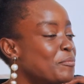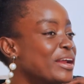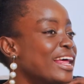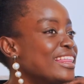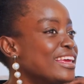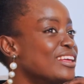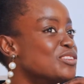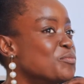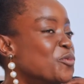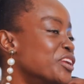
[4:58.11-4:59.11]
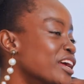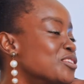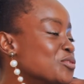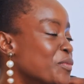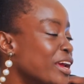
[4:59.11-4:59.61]
but I think it's important
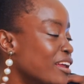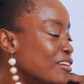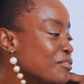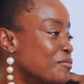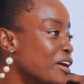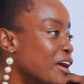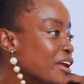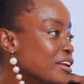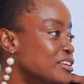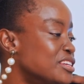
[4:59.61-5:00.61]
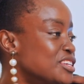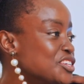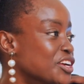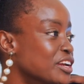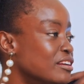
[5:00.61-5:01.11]
to make a
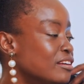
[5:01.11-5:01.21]
decision,